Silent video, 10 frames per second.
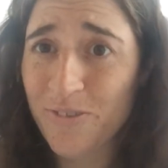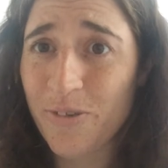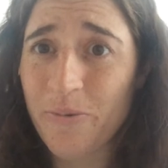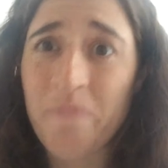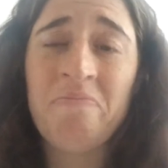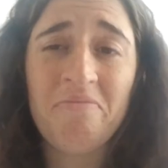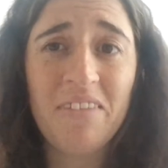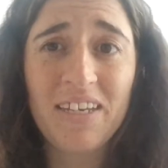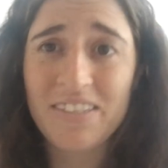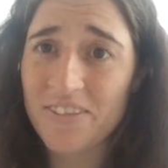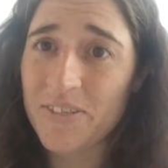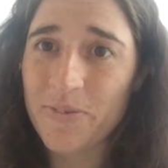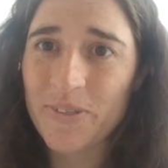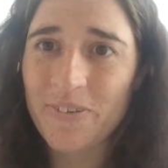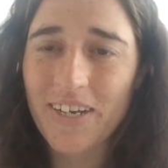so that sounds
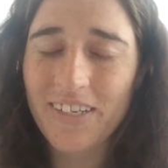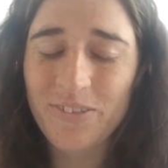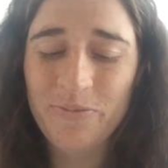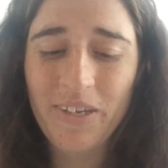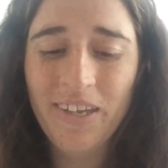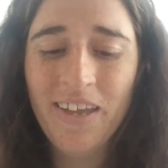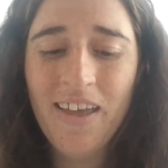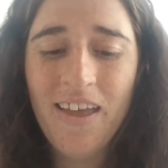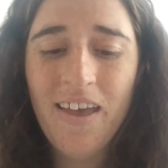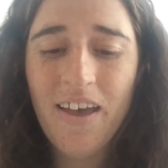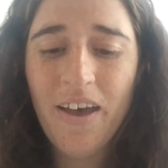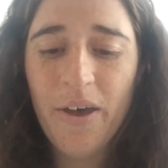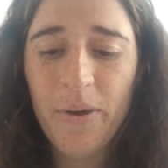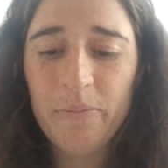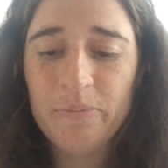about right to me.
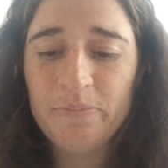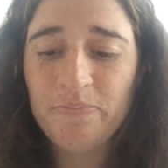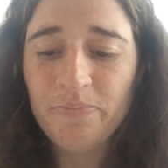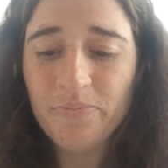And